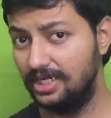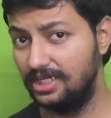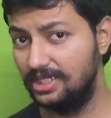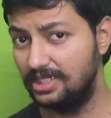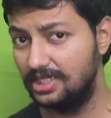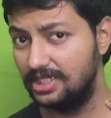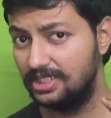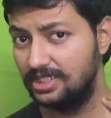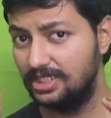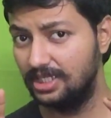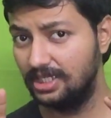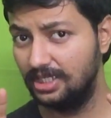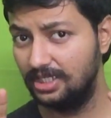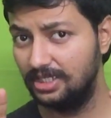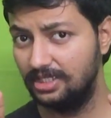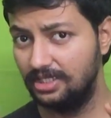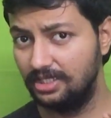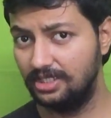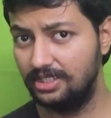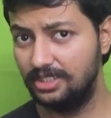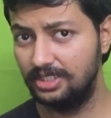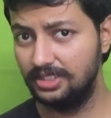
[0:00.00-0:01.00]
interesting in
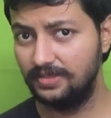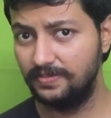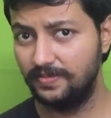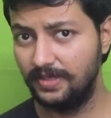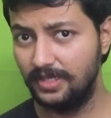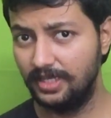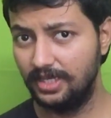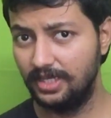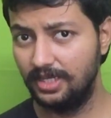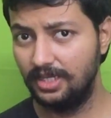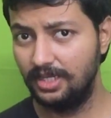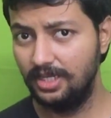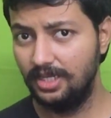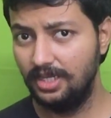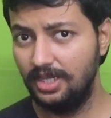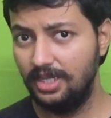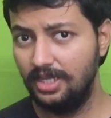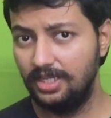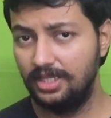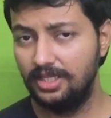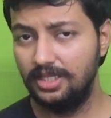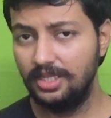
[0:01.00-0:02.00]
the display.
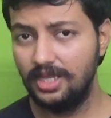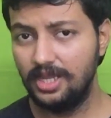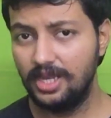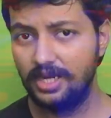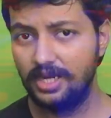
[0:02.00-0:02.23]
They